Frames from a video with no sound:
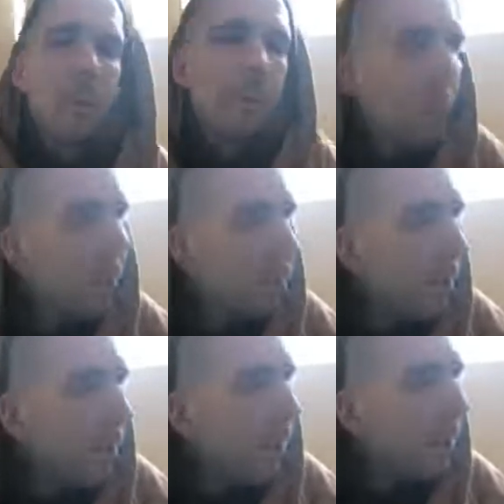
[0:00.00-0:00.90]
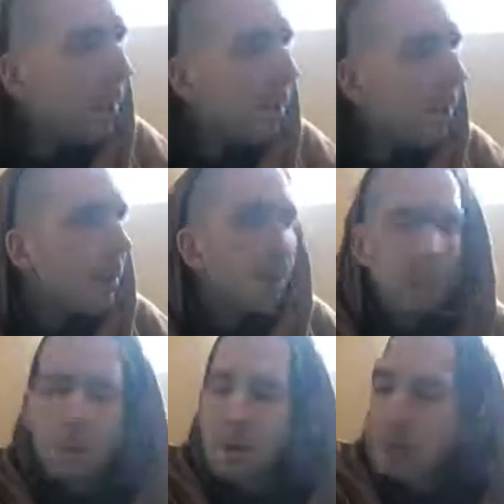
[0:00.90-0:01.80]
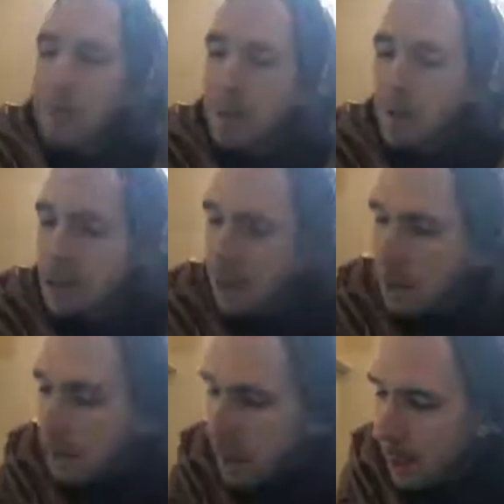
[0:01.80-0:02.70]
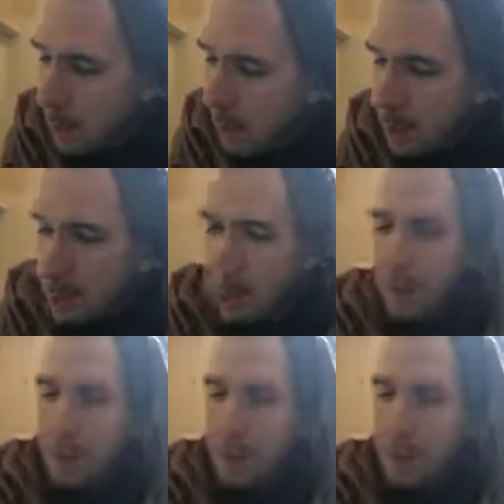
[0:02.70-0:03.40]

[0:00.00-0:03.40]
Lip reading: You know the story? No? He was